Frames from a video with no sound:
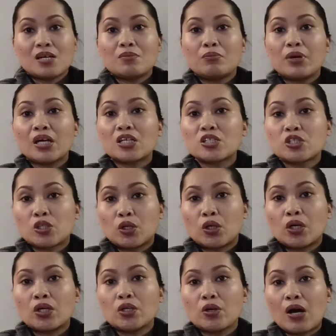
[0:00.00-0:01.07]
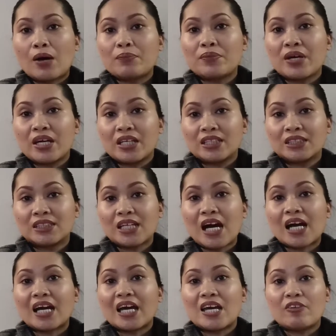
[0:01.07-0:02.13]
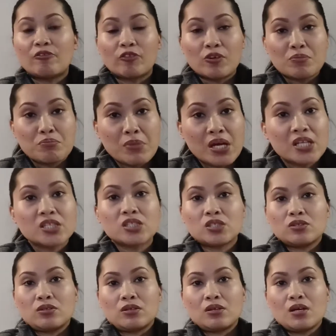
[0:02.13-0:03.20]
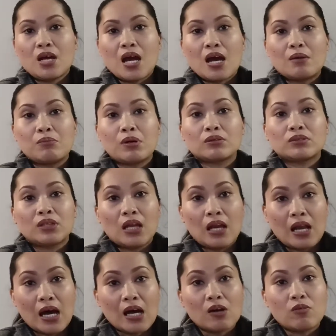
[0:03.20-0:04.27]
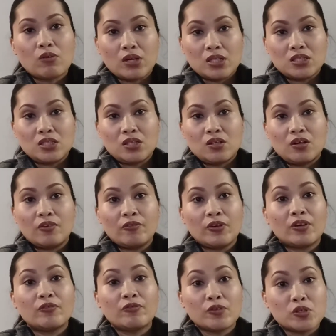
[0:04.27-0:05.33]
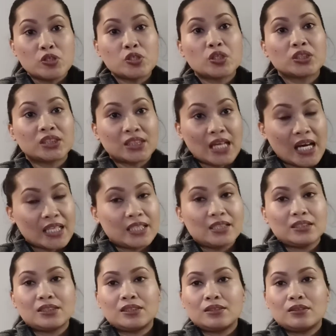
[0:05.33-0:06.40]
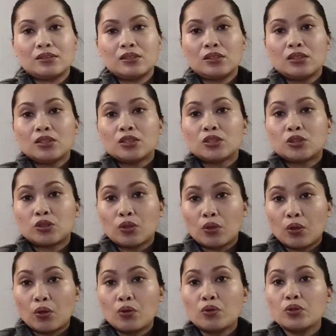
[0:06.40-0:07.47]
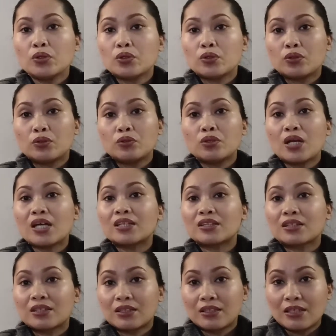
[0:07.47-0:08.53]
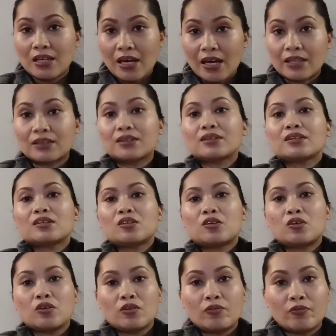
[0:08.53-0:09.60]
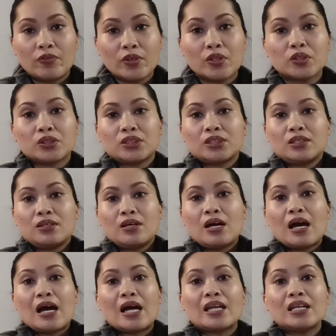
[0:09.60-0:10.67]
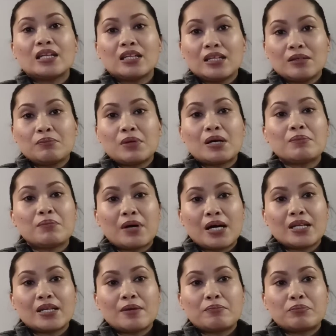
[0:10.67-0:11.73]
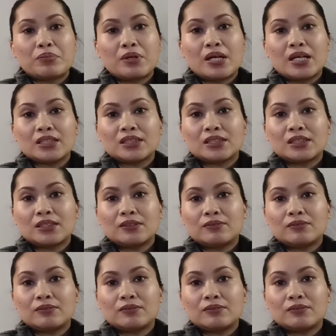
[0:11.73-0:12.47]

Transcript: make sure you have the exact information about the language of your future studies, so you do not get confused and leave a bad impression.